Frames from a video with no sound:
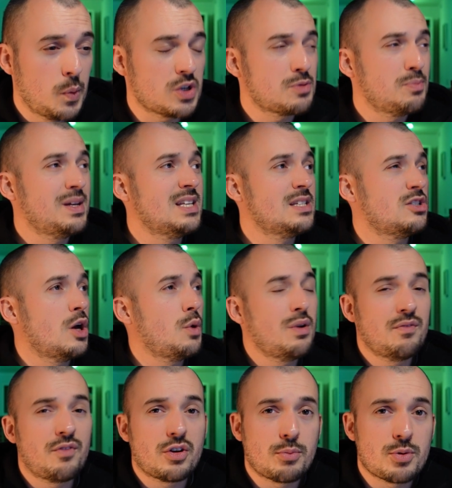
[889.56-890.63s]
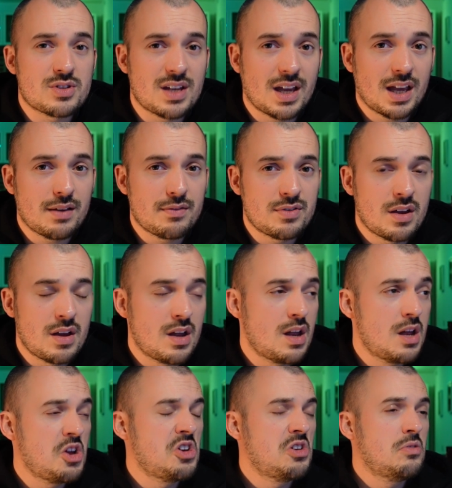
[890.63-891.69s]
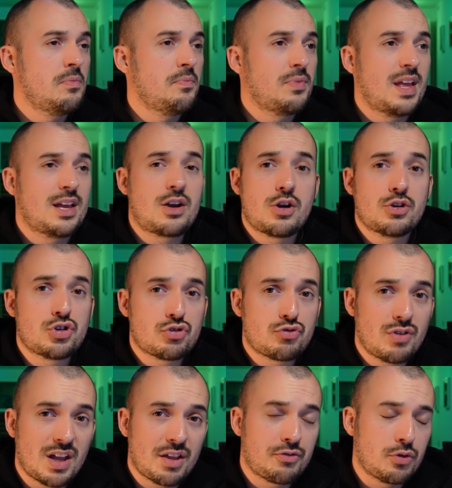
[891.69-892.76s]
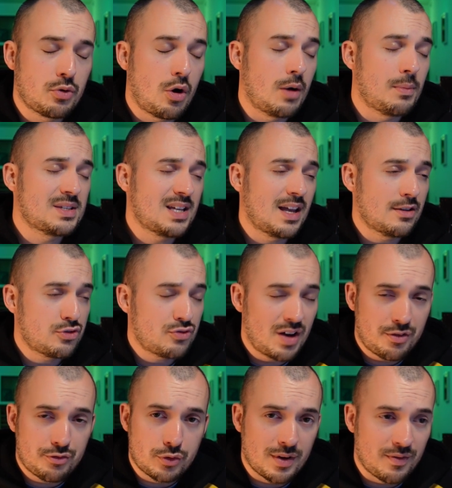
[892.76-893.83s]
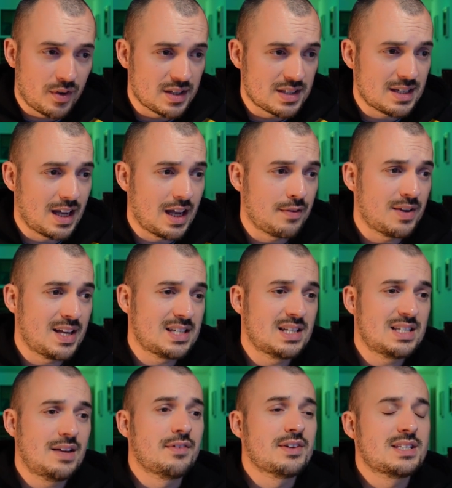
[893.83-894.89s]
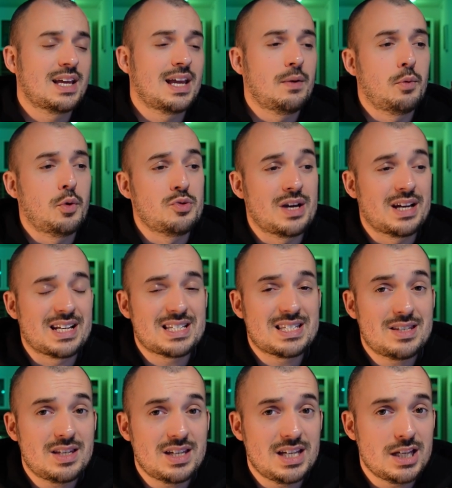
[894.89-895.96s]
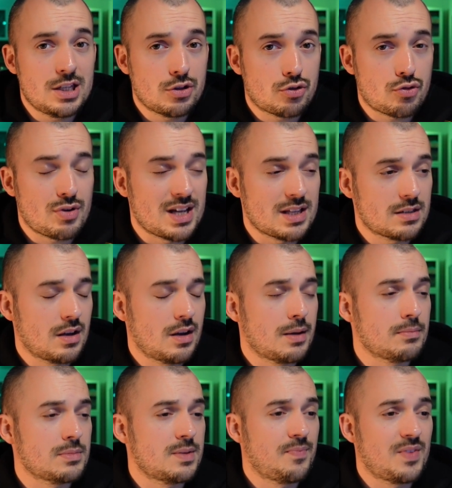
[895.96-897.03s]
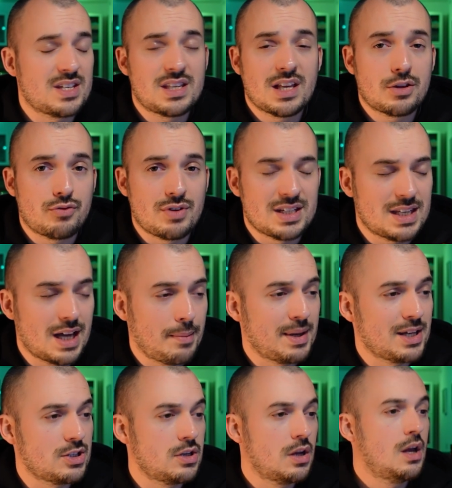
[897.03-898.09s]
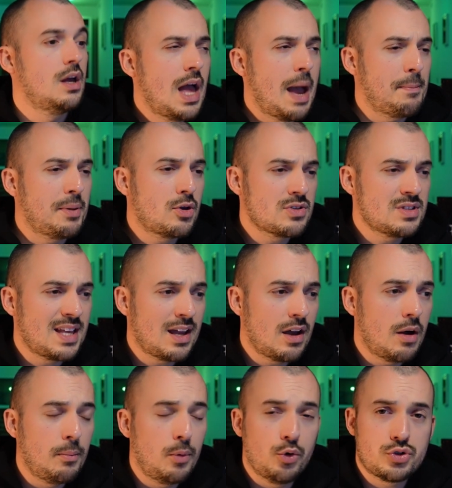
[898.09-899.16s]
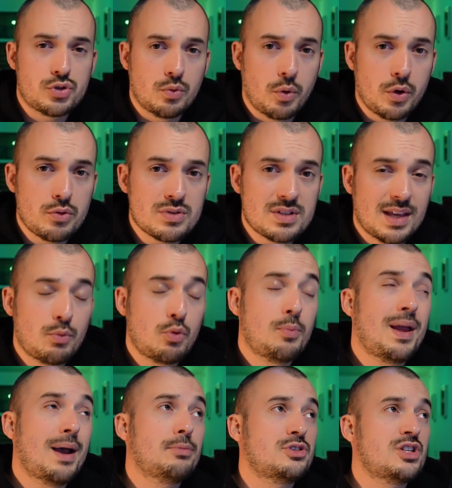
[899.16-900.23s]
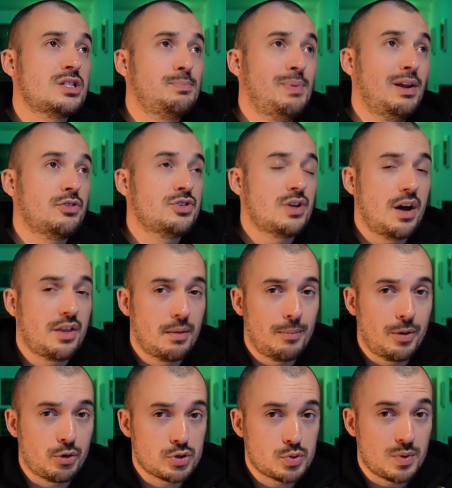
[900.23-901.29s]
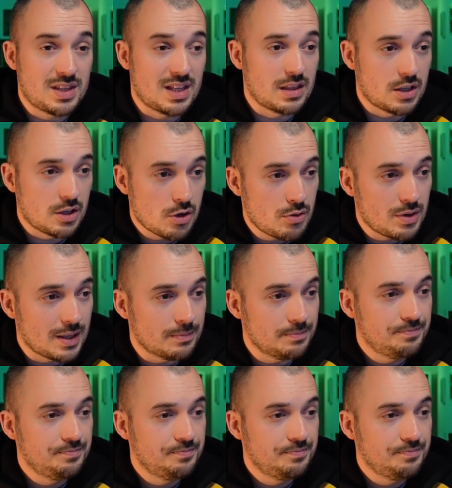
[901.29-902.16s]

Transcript: which means no invulnerable saves, it goes straight through armor save, straight through in one save, it's a devastating wound and it's D3 times, it's D3 damage. And because they are mortal wounds, they will be able to spill onto other models within the unit.